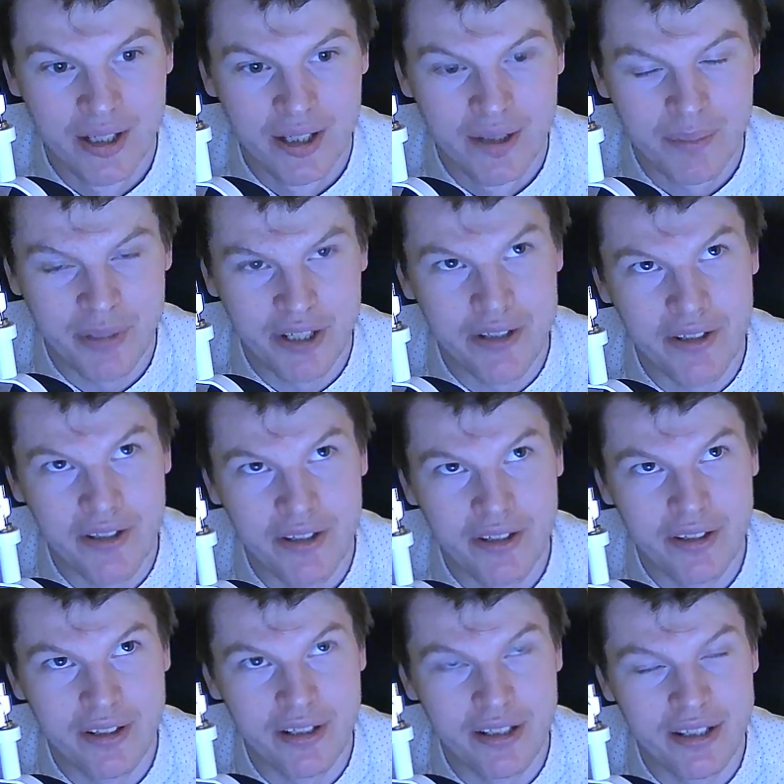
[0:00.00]
But
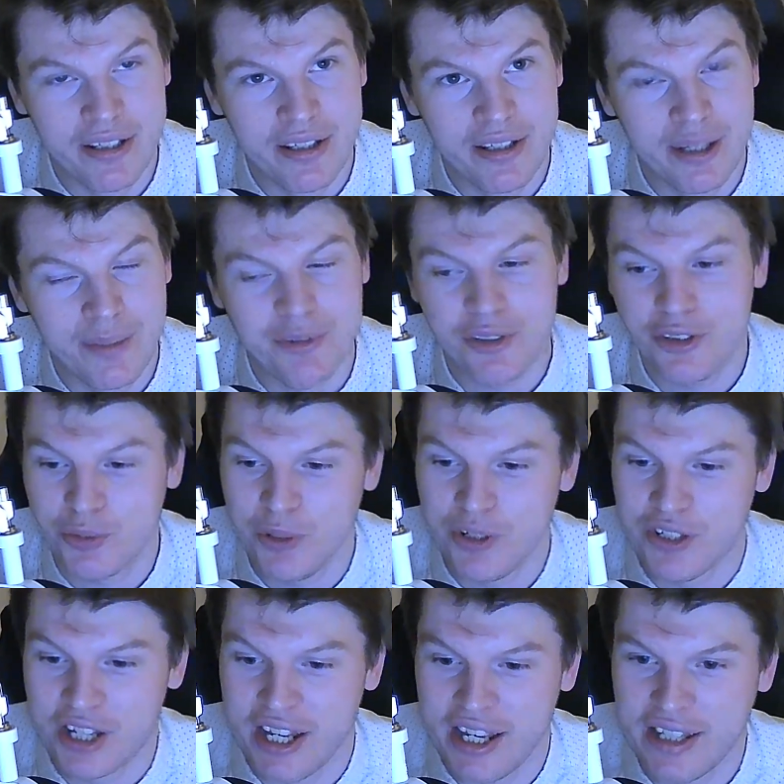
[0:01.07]
I'm just going to switch
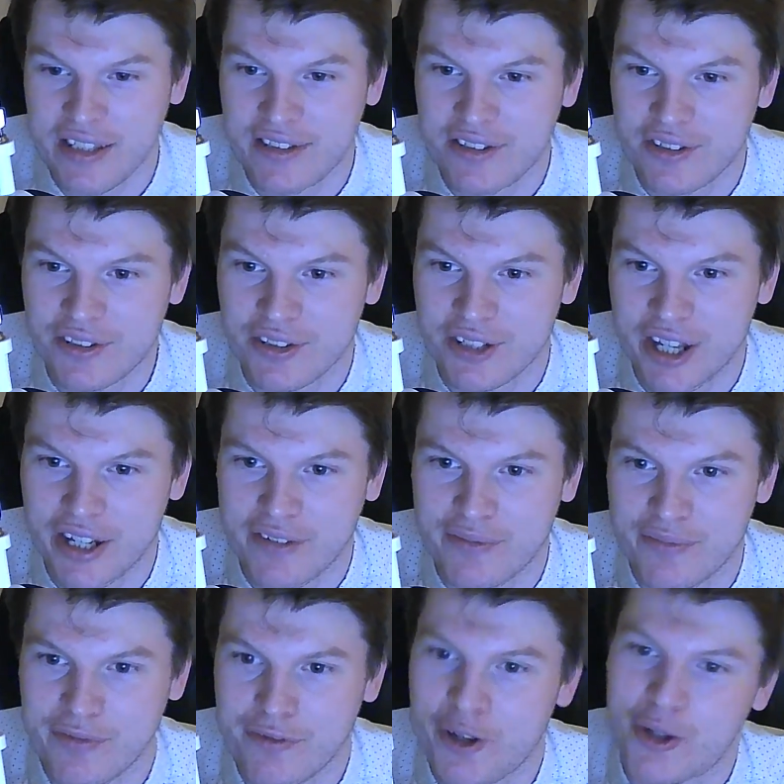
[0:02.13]
gears just to kind of
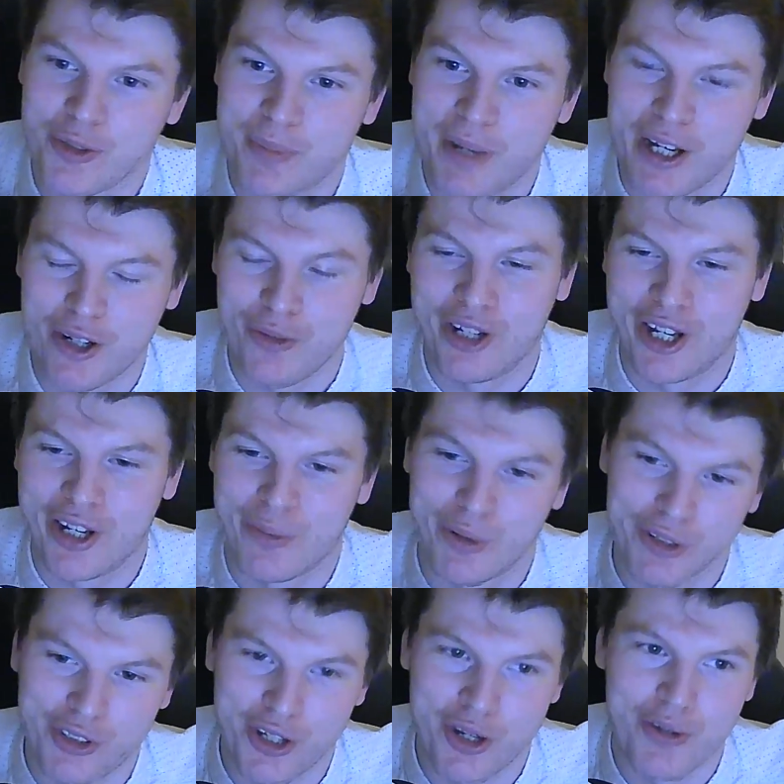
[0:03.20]
focus back on kind of what the
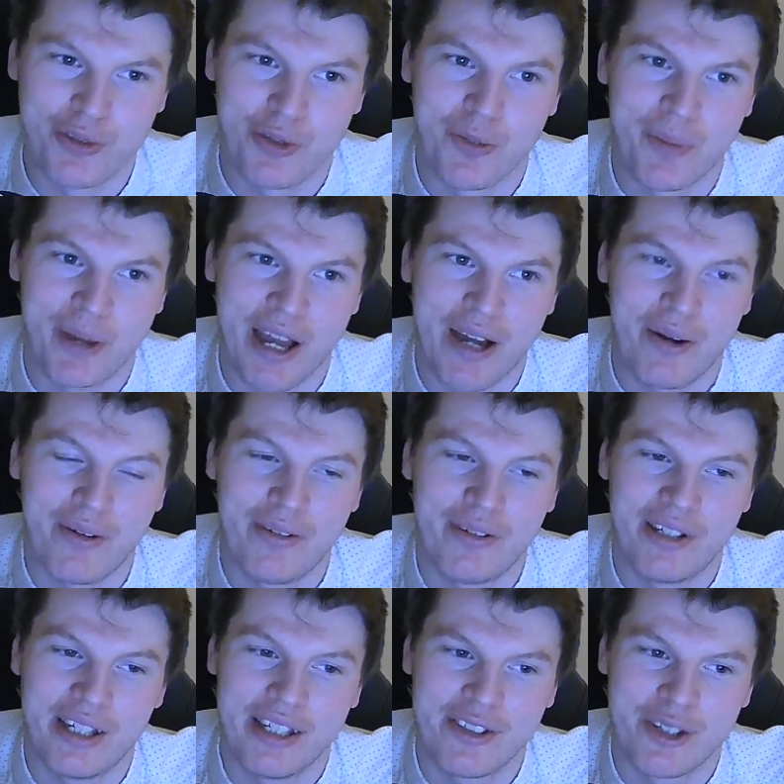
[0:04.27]
show's all about
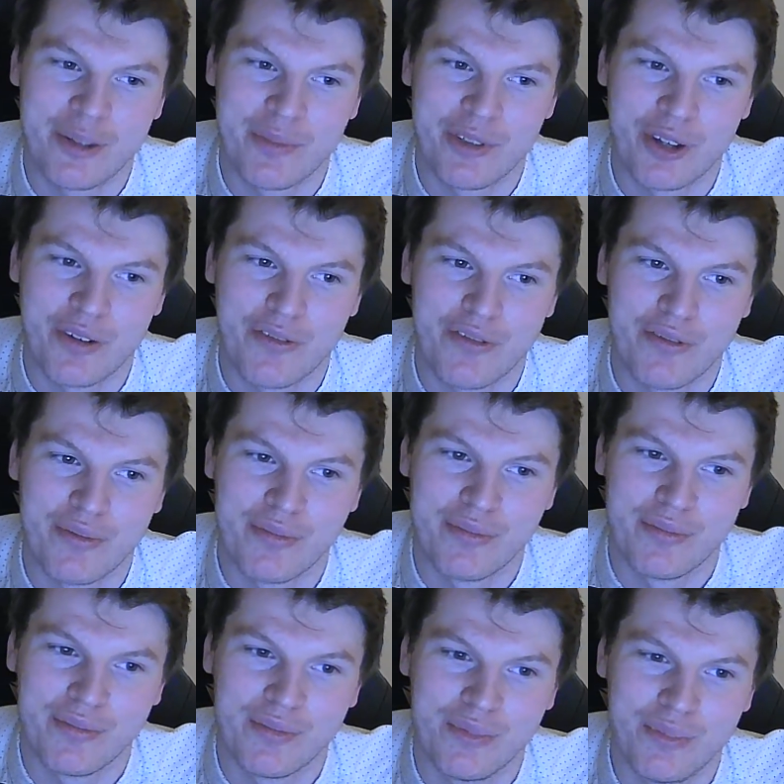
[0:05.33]
in terms of
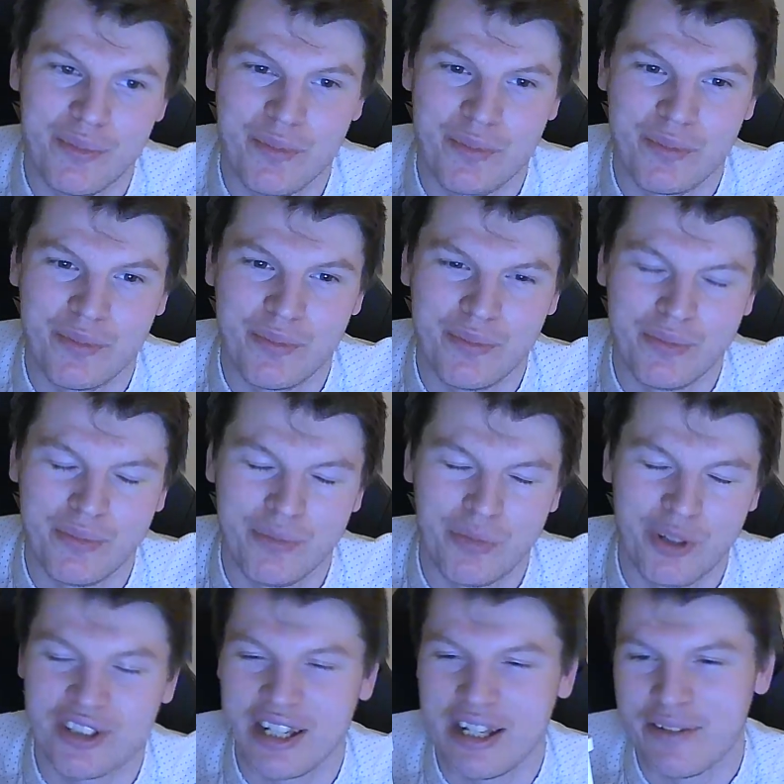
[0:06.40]

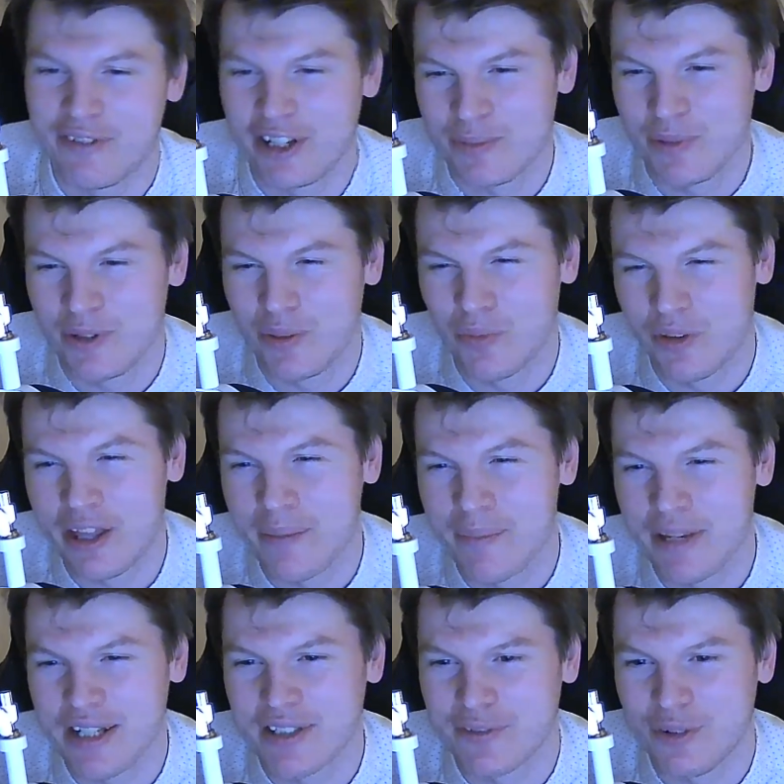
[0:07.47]
whiskey investment and what that
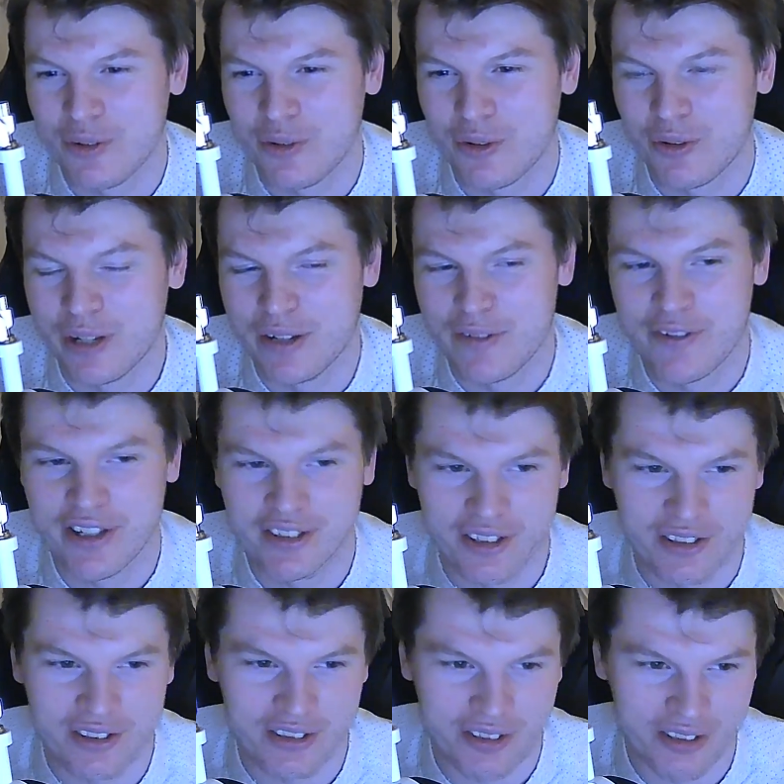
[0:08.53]
means for
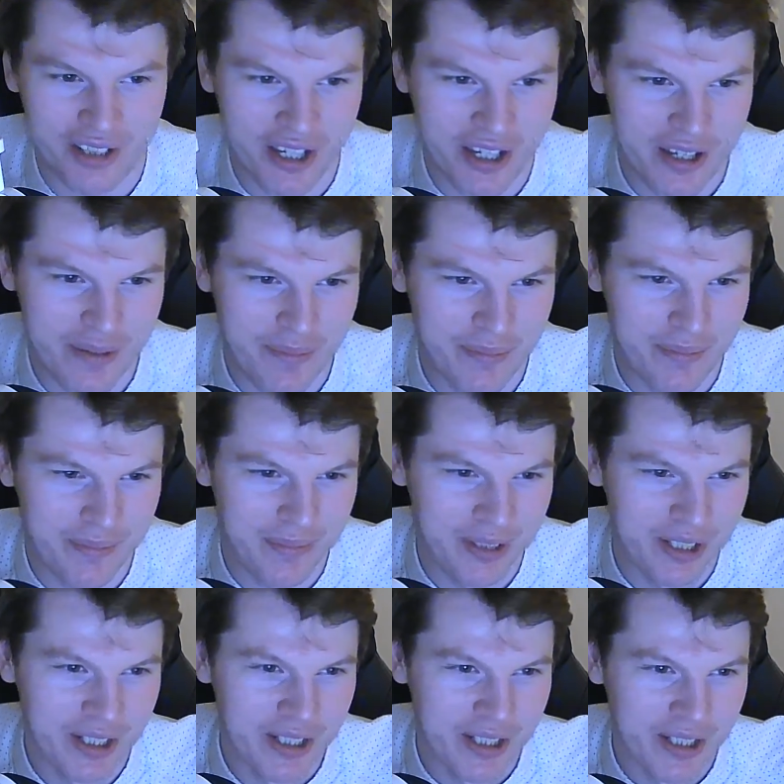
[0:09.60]
investors.
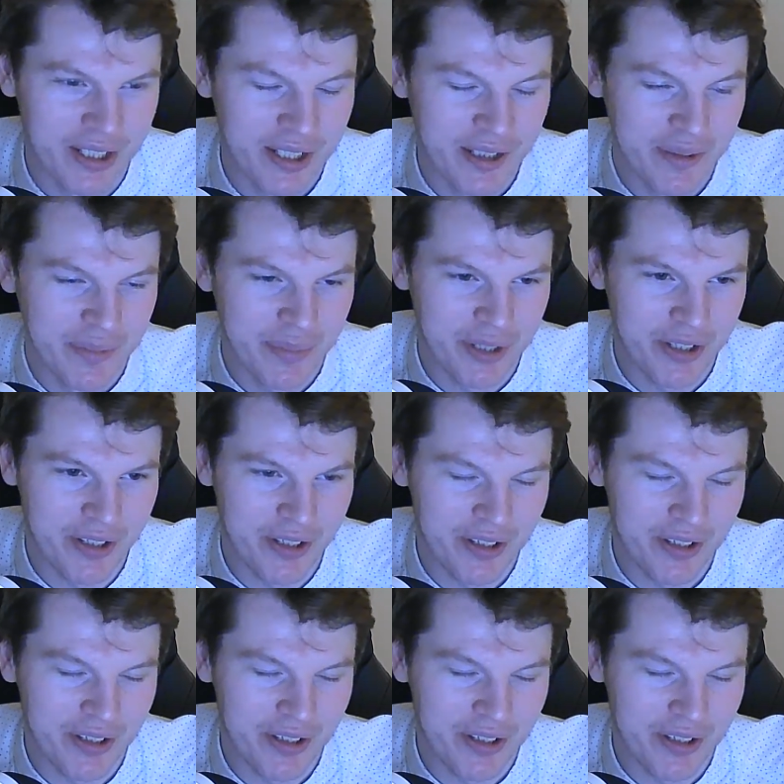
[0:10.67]
But